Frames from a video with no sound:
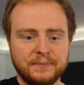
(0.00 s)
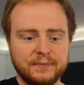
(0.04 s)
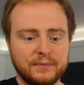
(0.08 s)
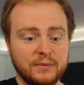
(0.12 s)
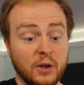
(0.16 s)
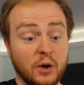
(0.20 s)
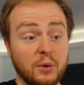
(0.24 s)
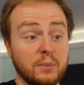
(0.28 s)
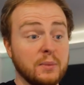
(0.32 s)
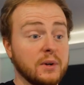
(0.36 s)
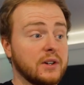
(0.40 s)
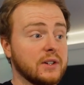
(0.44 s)

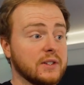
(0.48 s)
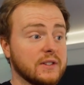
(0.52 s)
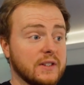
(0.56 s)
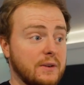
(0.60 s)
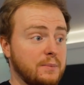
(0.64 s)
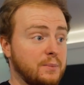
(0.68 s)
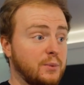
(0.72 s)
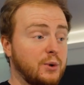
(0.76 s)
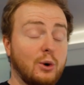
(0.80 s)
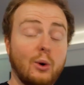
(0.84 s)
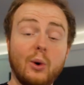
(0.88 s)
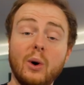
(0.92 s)
Not because
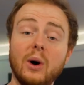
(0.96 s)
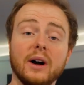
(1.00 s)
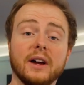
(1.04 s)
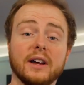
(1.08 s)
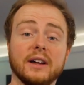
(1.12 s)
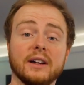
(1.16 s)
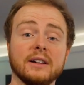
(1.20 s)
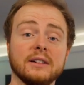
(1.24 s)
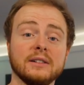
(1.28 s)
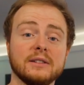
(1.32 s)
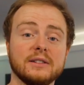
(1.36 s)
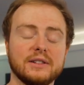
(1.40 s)
I'm
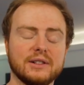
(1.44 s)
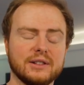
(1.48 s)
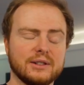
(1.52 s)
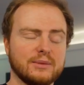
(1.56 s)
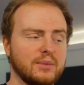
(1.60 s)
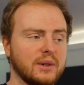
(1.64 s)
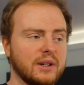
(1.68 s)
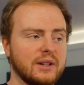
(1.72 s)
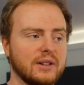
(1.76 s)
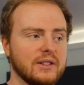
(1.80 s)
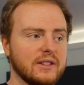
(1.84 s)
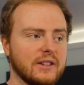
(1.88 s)
quiet, just
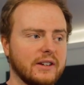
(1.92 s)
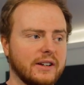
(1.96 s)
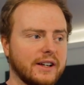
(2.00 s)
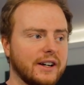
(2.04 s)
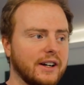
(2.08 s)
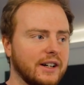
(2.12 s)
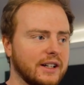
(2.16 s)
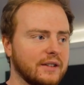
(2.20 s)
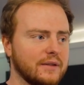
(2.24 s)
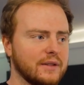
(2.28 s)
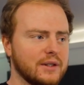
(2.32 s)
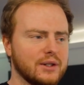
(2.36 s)
because I
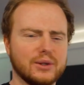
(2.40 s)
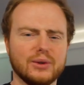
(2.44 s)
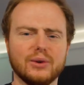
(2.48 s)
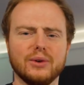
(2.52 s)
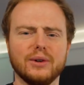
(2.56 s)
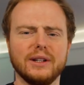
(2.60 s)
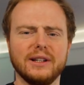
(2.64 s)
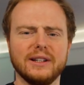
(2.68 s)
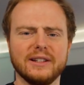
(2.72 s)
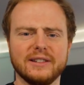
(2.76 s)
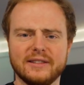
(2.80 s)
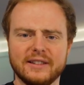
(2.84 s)
kind of
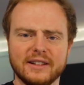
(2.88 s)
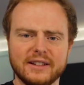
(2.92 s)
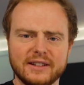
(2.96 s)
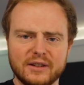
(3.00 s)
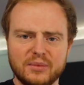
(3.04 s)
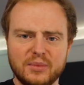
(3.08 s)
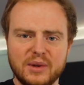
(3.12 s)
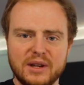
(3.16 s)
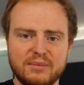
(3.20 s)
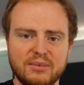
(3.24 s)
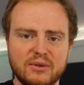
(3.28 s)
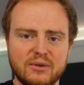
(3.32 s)
enjoy listening
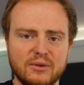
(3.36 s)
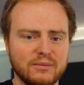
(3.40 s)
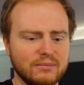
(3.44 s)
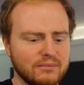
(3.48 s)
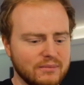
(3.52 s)
to people.